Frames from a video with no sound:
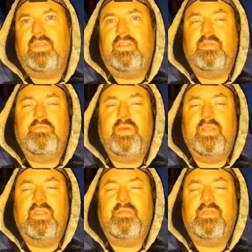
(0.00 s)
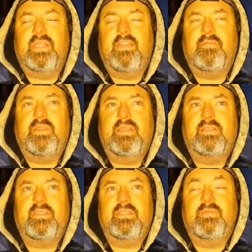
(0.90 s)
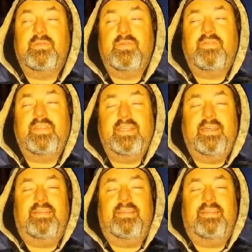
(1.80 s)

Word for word: I think they're bundled up just like everybody else is. It was rough getting